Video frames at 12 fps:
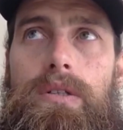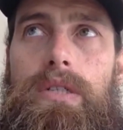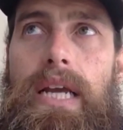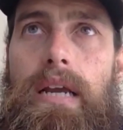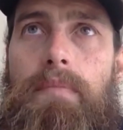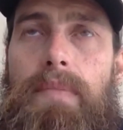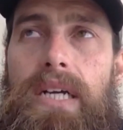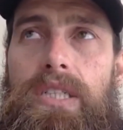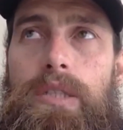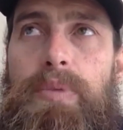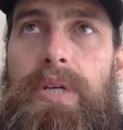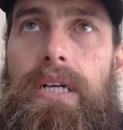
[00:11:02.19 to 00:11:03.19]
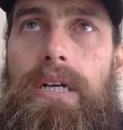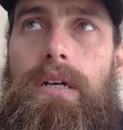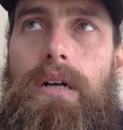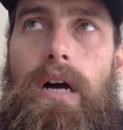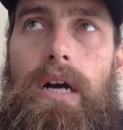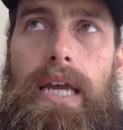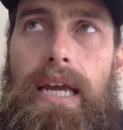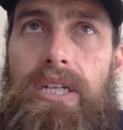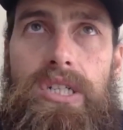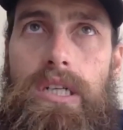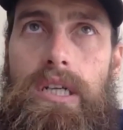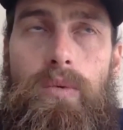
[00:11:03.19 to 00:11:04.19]
taken by spear.
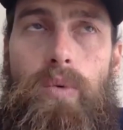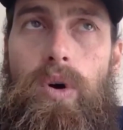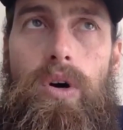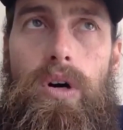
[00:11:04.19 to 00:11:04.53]
Occasionally we'll